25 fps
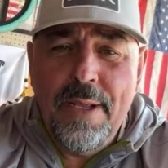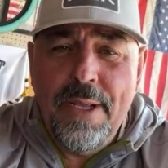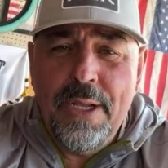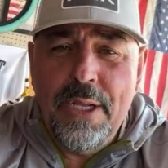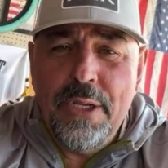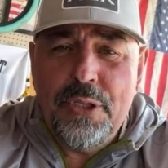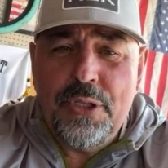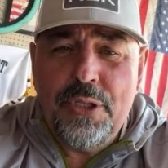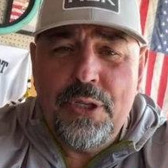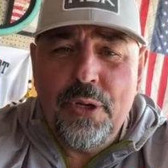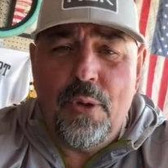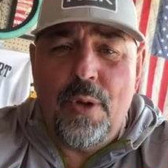
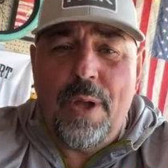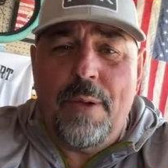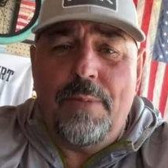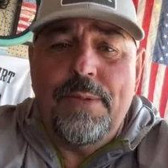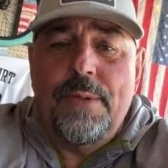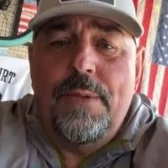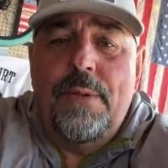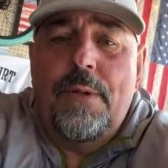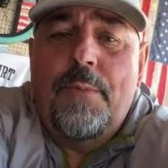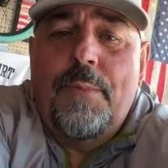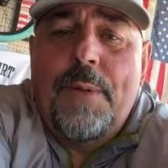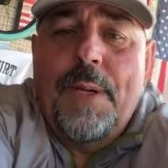so I
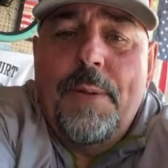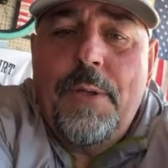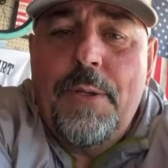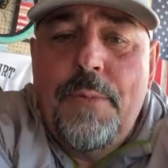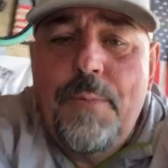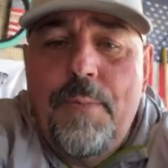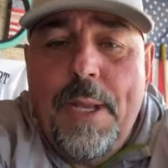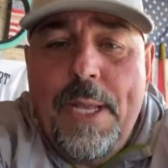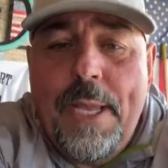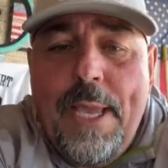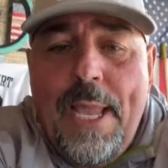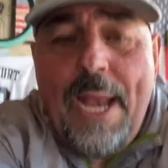was,
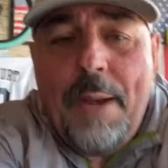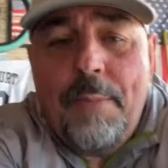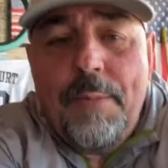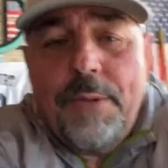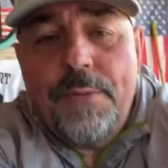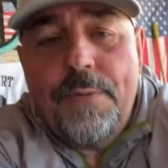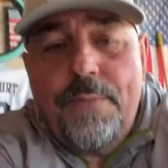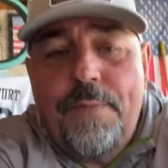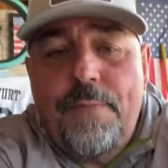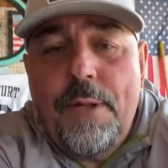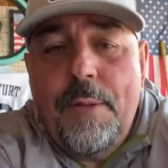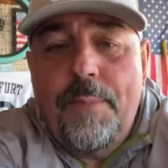my
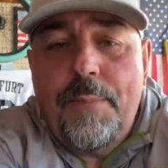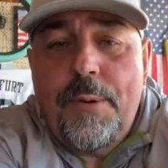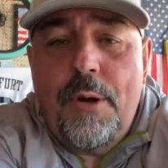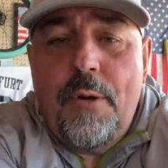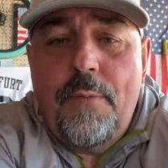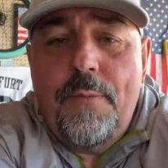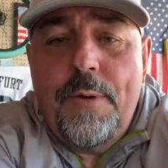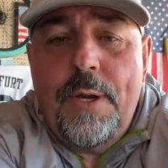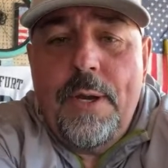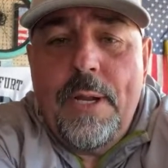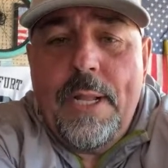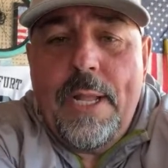camera's flipping
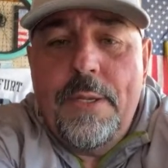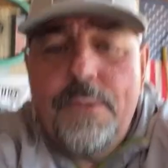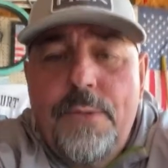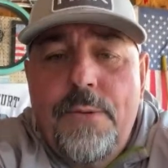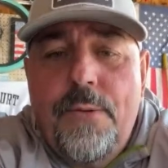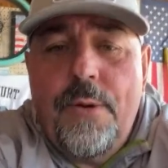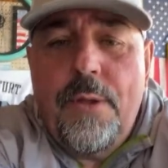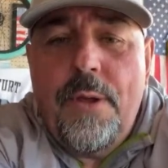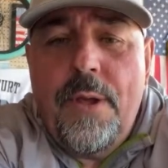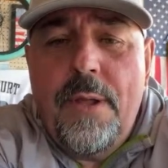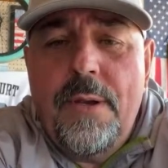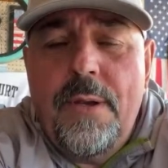over here, guys,
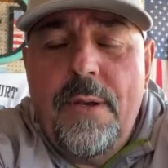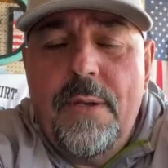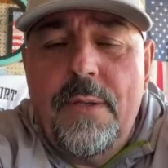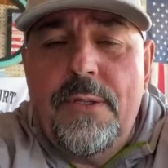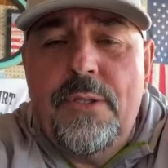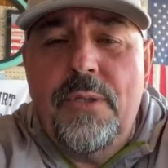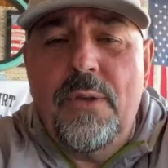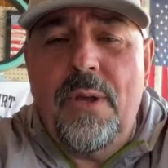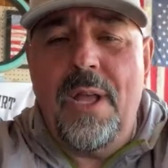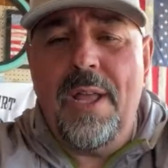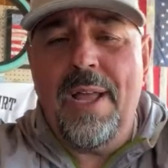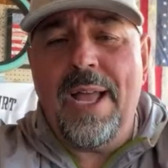hold on.
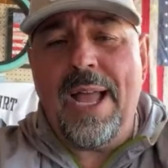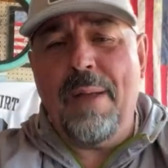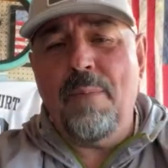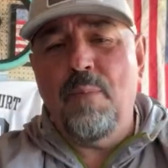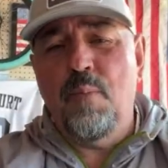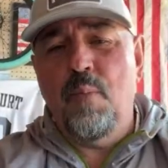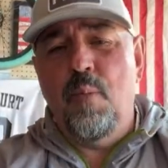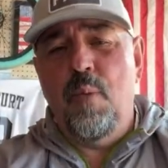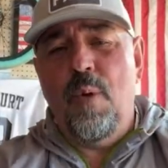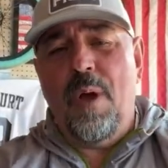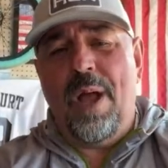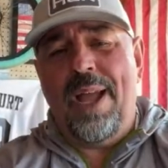So
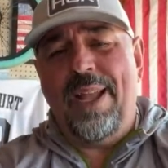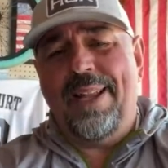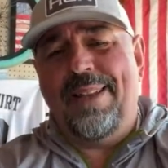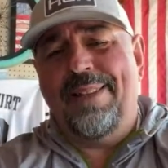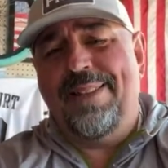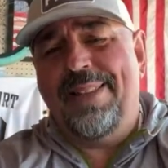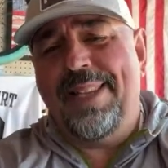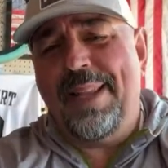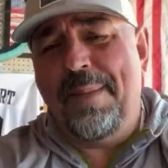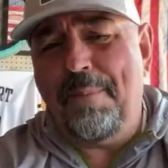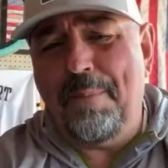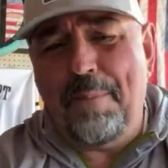
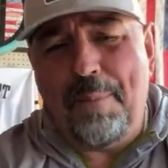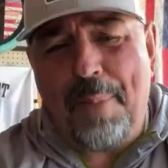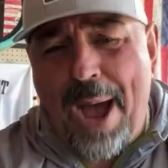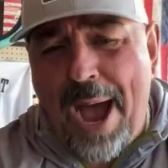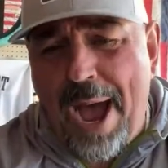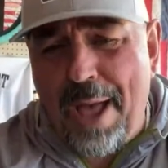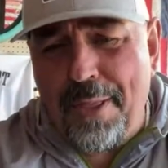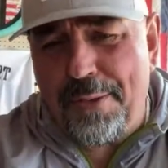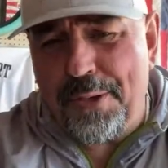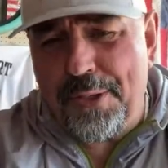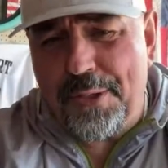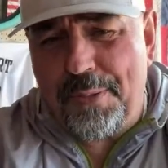it
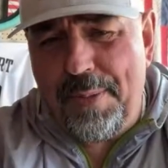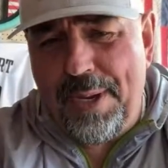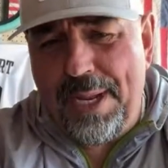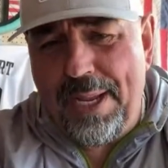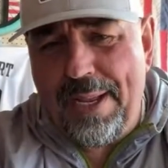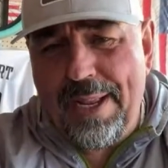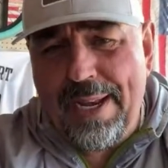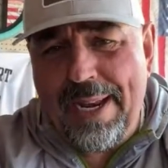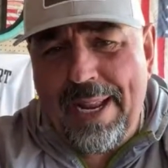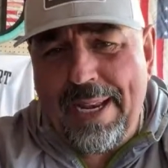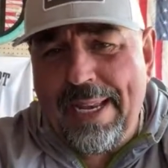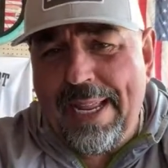bothers me.
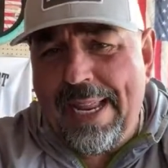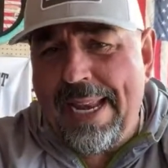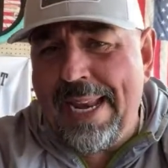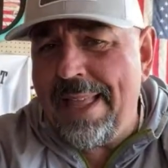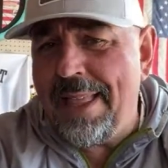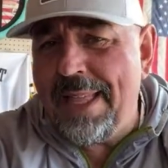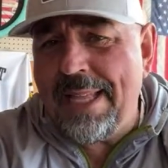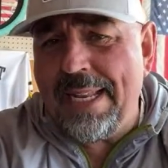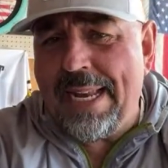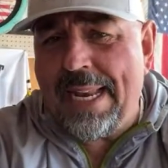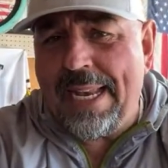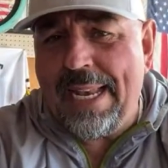And
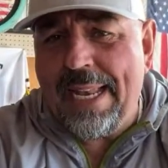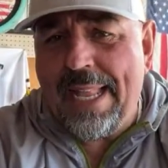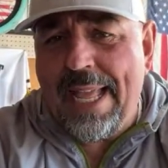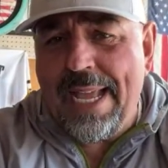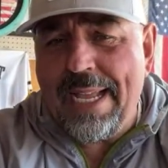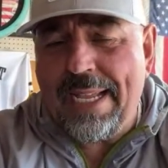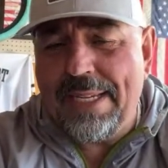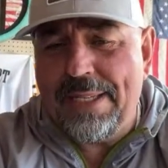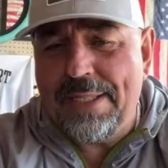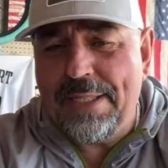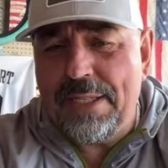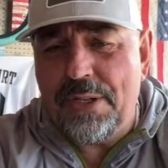another thing I didn't
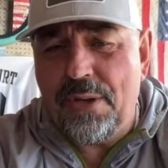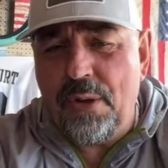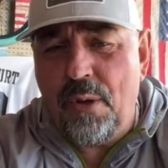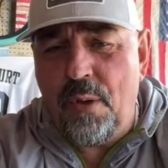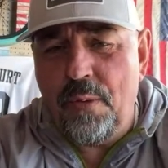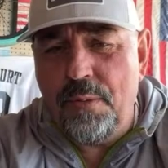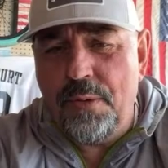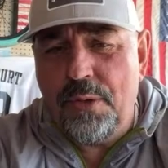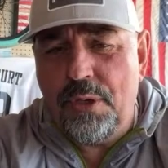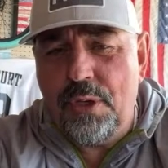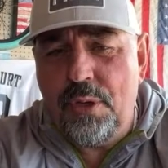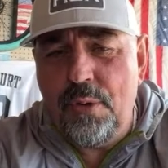like is the
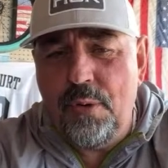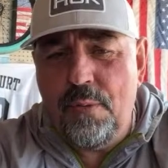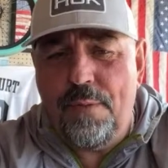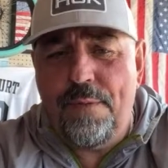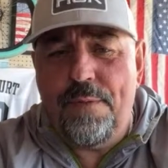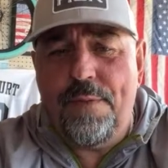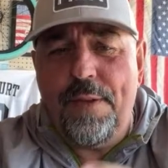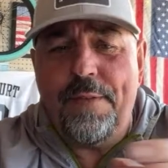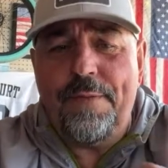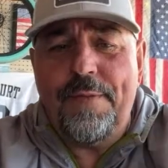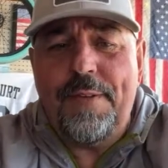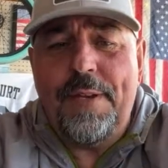whole
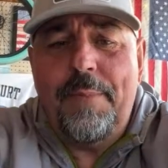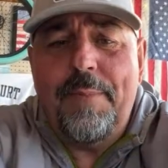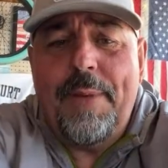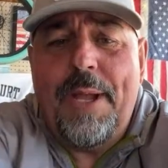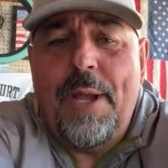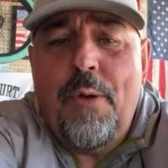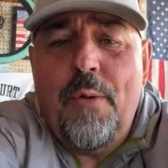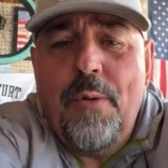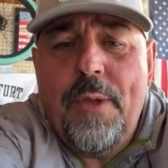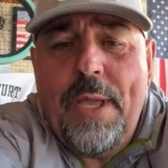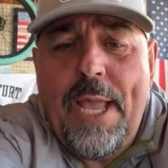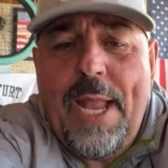250. My
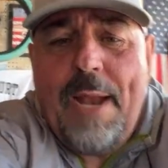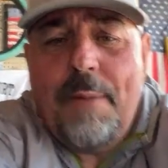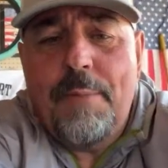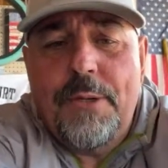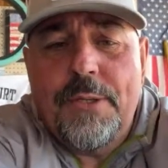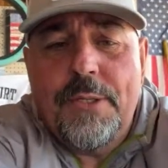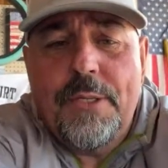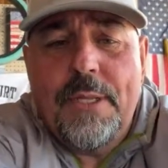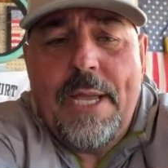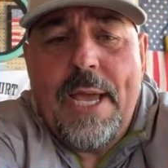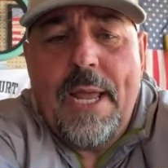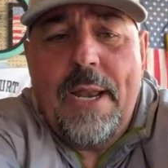whole
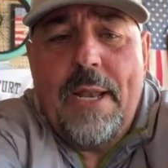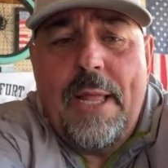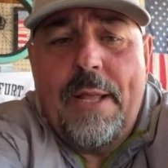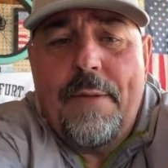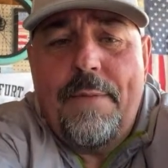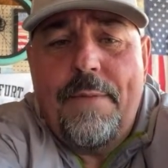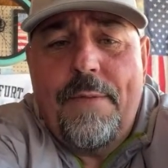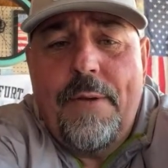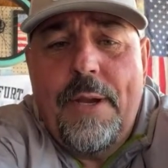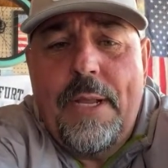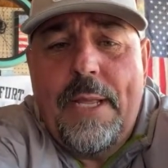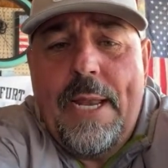camera's kind of like
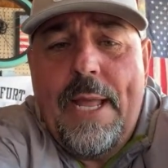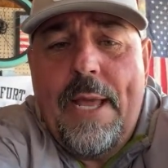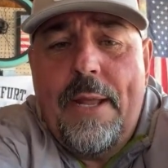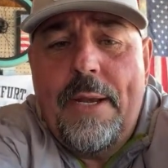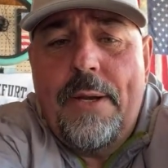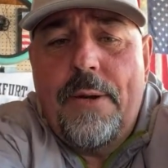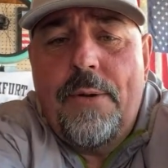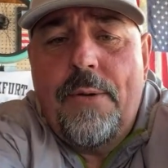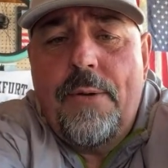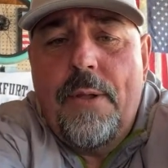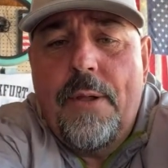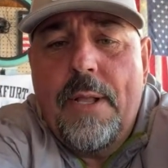freaking out
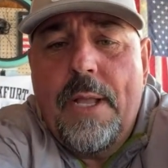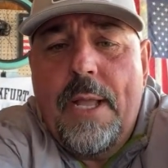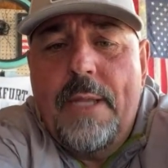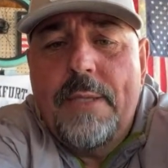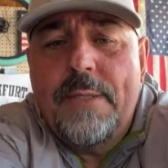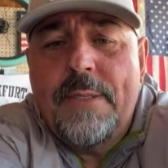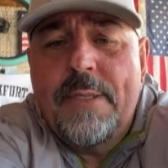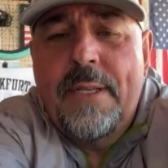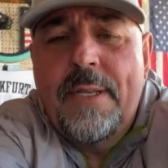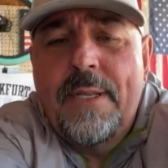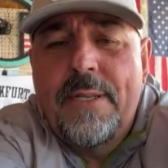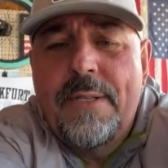here. Hold on,
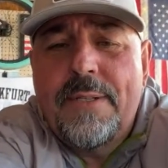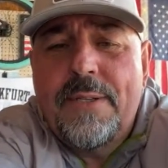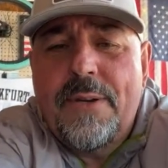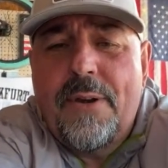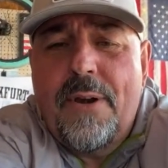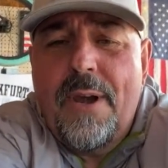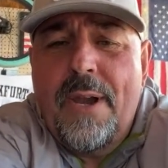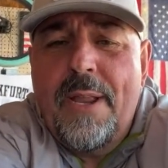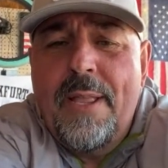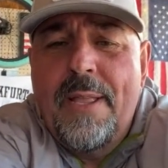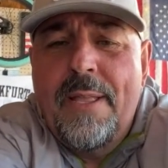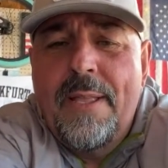guys,
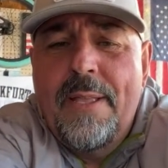sorry.